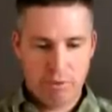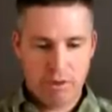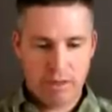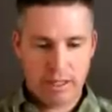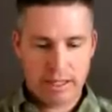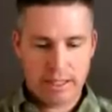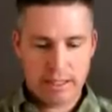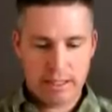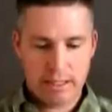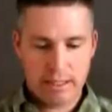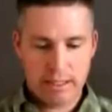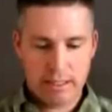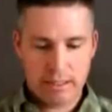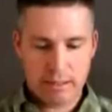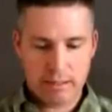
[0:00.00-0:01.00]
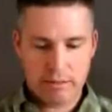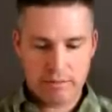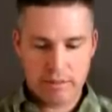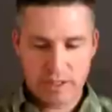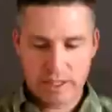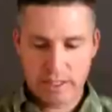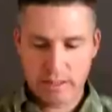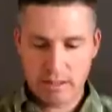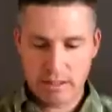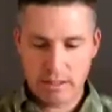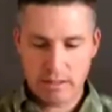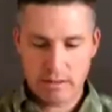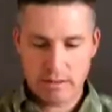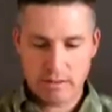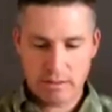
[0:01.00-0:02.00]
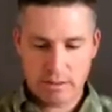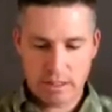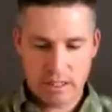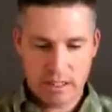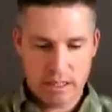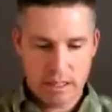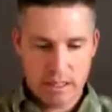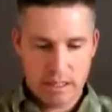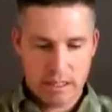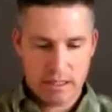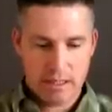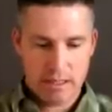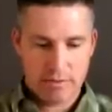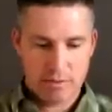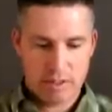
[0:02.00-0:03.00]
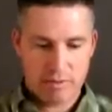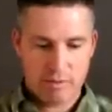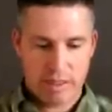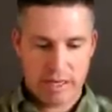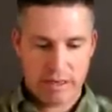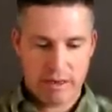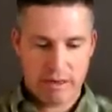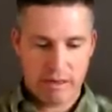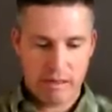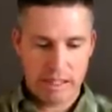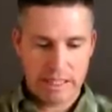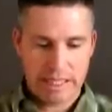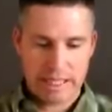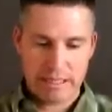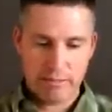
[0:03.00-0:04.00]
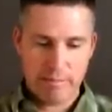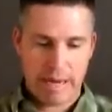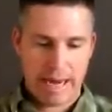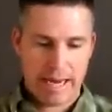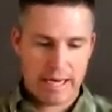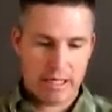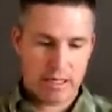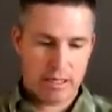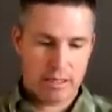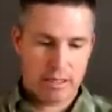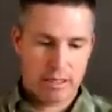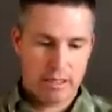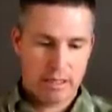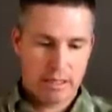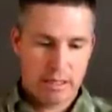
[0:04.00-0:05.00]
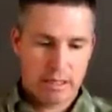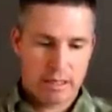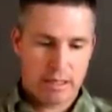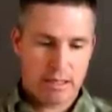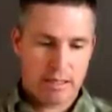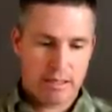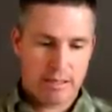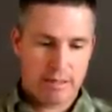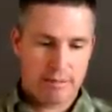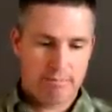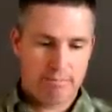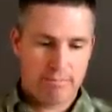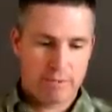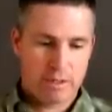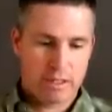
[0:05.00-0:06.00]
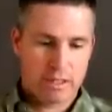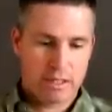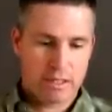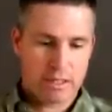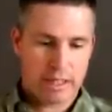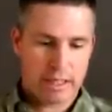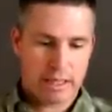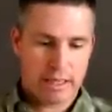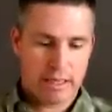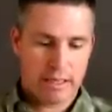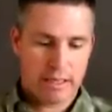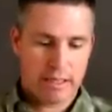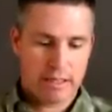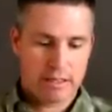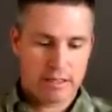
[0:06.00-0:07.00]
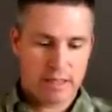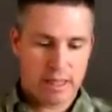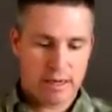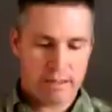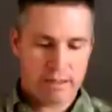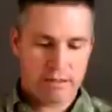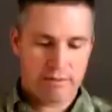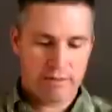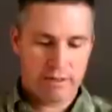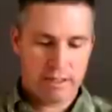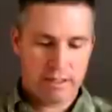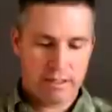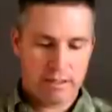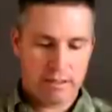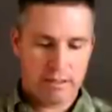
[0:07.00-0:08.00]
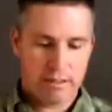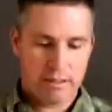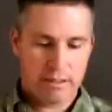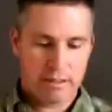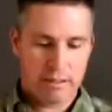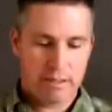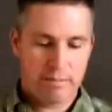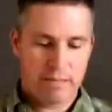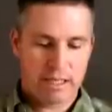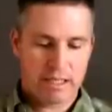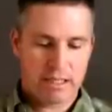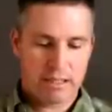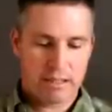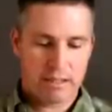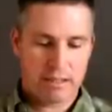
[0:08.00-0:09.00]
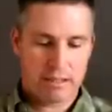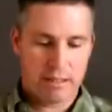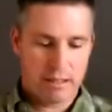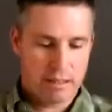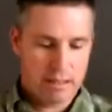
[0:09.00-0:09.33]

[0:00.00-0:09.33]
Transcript: Plenty of cinder cones. Some take on a linear pattern, just like that asthenosphere depiction,